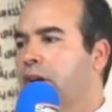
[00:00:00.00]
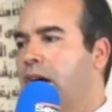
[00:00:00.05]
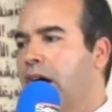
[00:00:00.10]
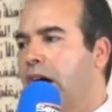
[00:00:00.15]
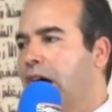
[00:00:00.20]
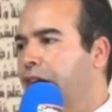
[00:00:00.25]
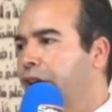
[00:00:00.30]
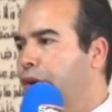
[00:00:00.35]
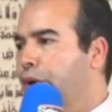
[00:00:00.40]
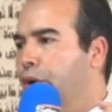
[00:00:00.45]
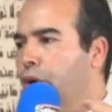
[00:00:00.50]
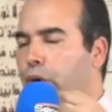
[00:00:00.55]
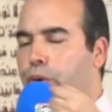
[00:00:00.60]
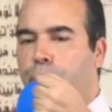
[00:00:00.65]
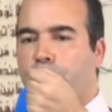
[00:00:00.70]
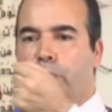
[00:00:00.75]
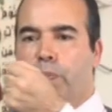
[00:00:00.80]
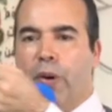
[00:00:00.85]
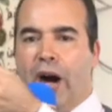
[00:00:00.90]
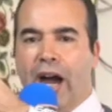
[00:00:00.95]
I don't know,
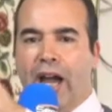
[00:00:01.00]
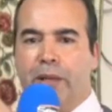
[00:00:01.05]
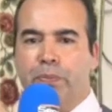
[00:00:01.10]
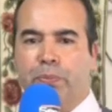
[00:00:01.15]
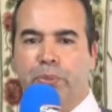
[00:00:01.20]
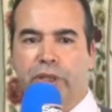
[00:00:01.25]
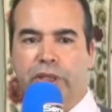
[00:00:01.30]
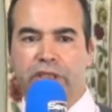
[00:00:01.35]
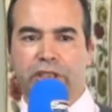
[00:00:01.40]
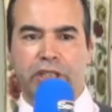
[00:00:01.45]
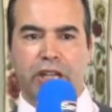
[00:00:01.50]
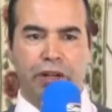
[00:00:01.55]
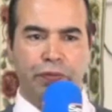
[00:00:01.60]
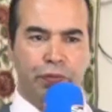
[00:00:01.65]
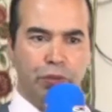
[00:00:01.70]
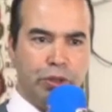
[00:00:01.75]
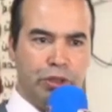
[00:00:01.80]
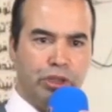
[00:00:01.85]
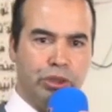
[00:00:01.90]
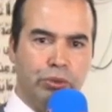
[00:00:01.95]
buy pizza
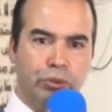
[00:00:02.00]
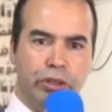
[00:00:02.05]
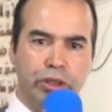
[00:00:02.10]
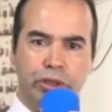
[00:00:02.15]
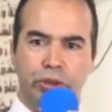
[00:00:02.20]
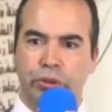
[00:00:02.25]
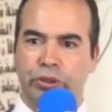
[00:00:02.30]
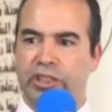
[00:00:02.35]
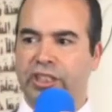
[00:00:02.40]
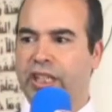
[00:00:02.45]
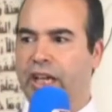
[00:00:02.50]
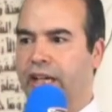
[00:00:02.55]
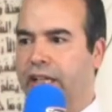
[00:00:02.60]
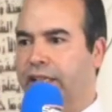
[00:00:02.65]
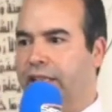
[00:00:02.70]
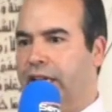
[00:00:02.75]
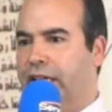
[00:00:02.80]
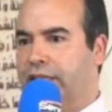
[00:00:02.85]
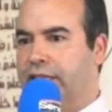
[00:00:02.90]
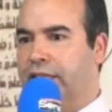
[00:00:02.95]
for students on
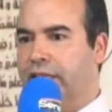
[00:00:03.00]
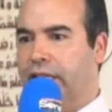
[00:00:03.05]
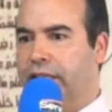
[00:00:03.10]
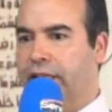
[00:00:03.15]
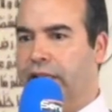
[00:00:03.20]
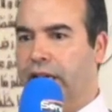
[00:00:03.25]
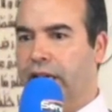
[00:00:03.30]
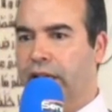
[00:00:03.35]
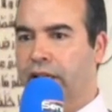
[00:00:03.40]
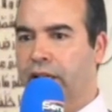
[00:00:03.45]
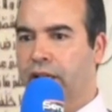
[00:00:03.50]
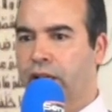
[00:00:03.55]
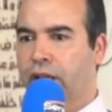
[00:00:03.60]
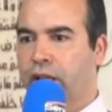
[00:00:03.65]
Saturday and Sunday.